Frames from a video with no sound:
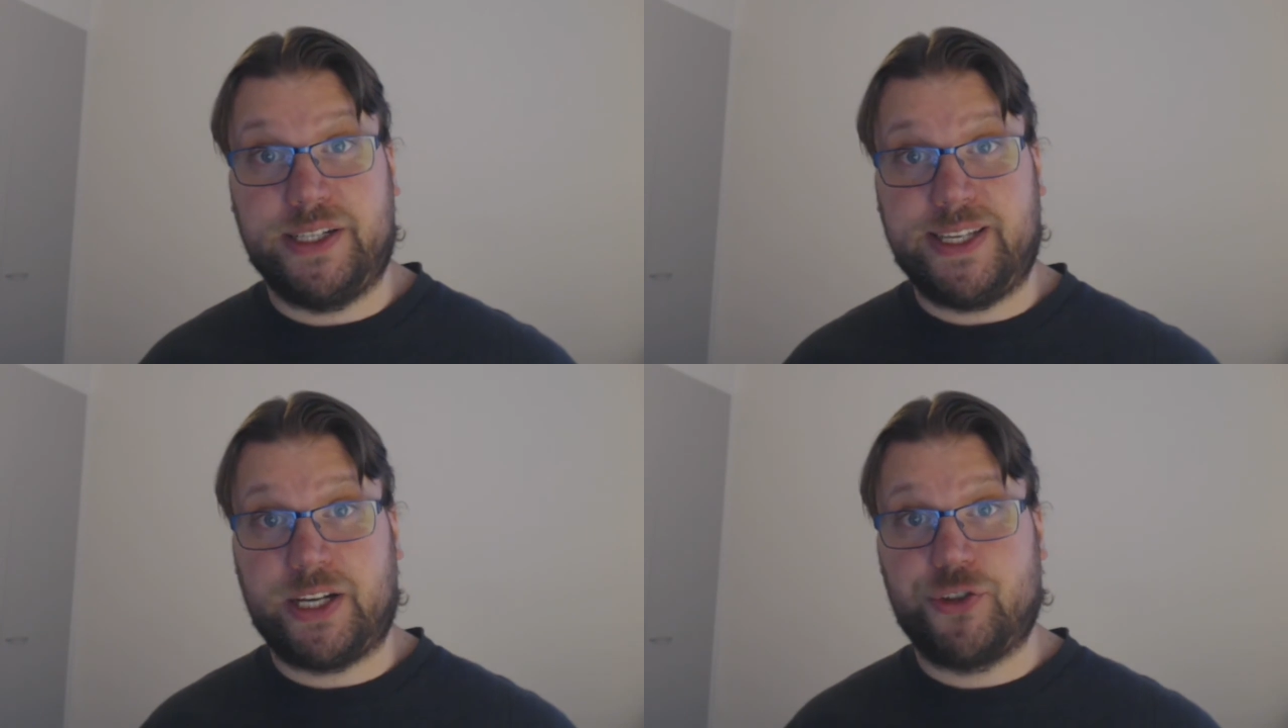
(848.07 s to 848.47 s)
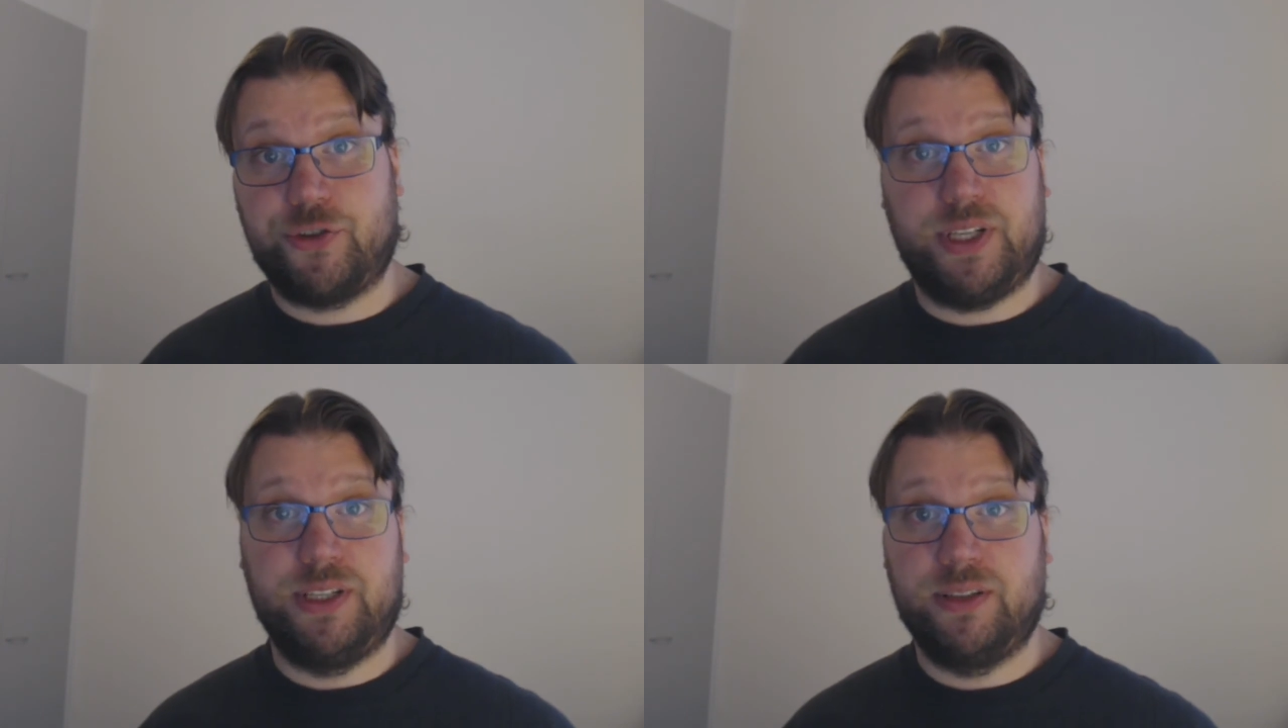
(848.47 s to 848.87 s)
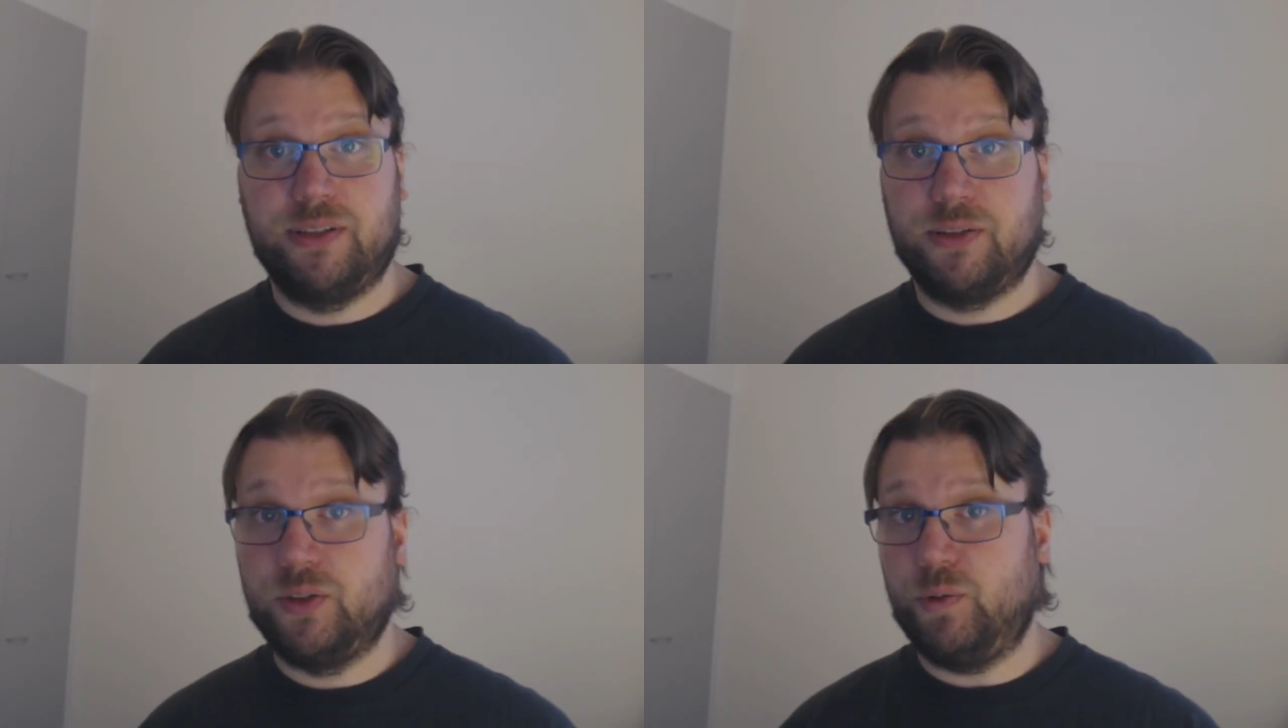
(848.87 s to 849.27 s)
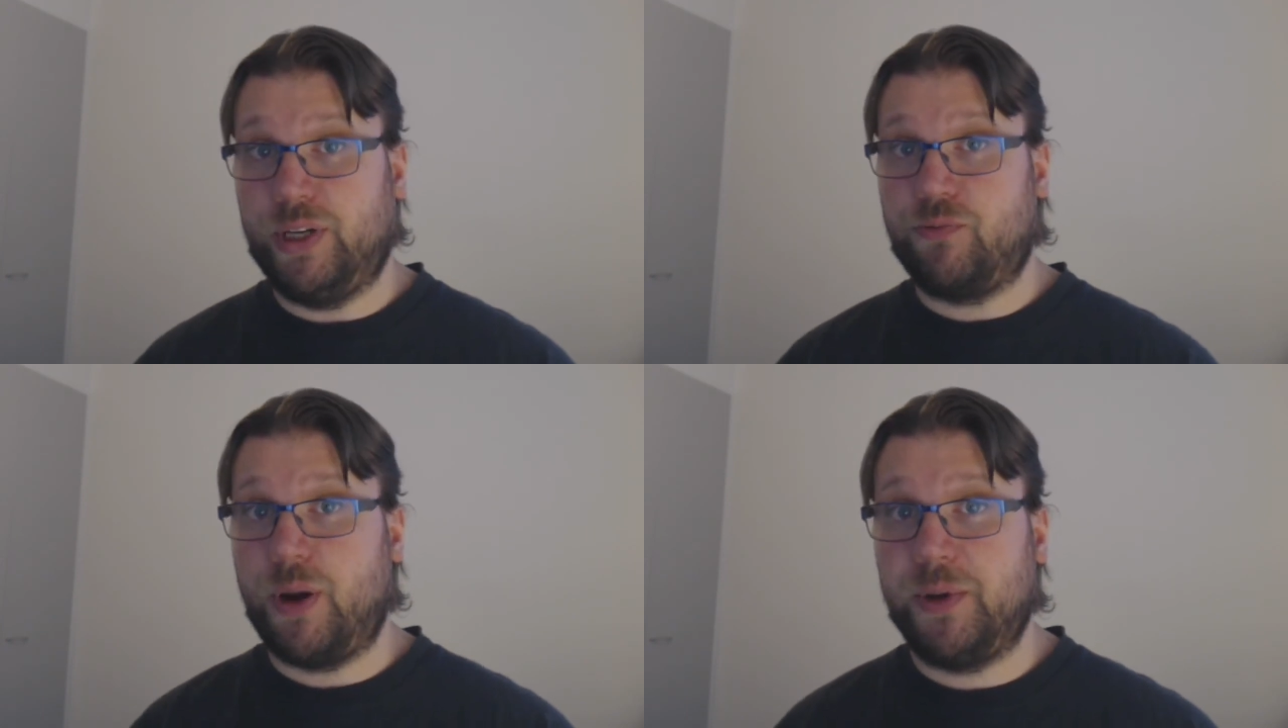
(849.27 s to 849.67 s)
actually,
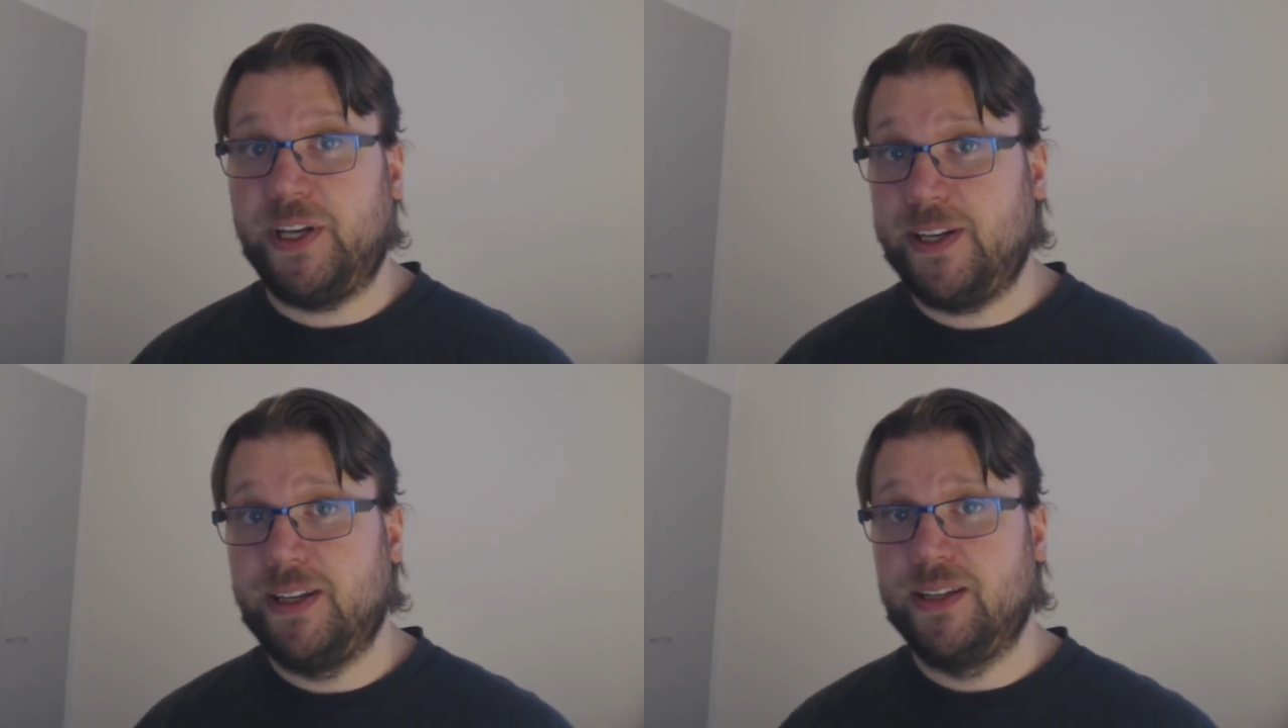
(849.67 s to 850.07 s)
quite rapidly.